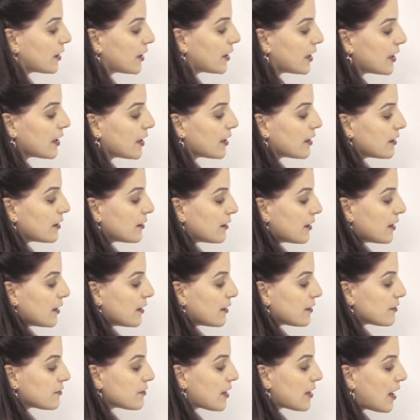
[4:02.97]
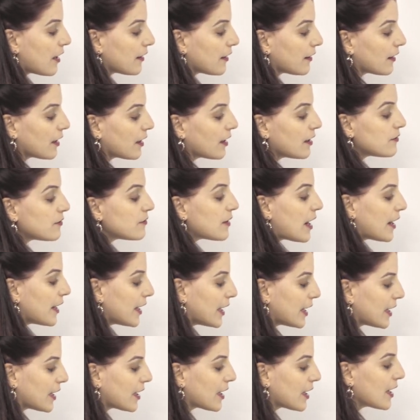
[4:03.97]
here, run,
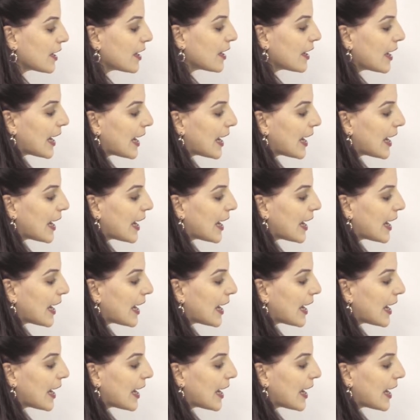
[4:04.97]
running.